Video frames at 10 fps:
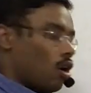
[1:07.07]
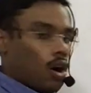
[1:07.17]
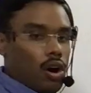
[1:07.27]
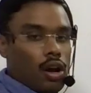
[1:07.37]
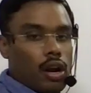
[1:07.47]

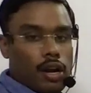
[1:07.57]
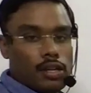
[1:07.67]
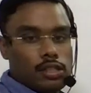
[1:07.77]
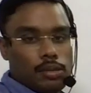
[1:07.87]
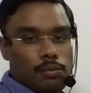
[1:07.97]
or it will
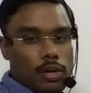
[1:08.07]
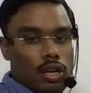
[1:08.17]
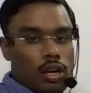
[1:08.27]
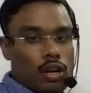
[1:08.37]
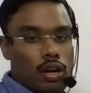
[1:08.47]

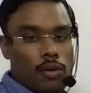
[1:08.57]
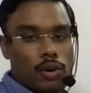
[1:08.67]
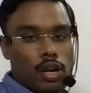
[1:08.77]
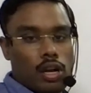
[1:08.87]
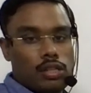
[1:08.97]

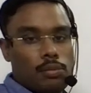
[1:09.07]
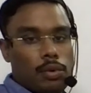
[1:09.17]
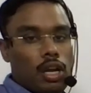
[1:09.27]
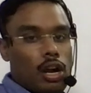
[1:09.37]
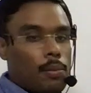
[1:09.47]

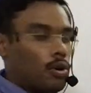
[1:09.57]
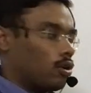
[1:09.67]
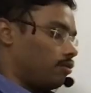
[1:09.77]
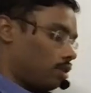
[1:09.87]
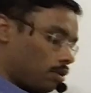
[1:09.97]
simply come out
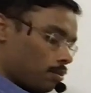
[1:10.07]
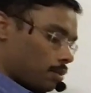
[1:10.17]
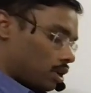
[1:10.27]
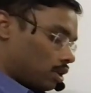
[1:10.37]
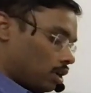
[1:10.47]
of the
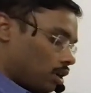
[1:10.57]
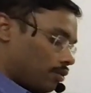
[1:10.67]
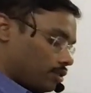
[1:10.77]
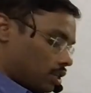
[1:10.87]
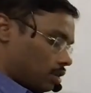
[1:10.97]
particular
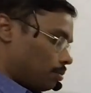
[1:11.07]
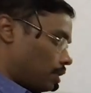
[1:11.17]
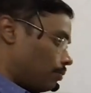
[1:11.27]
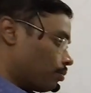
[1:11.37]
if statement.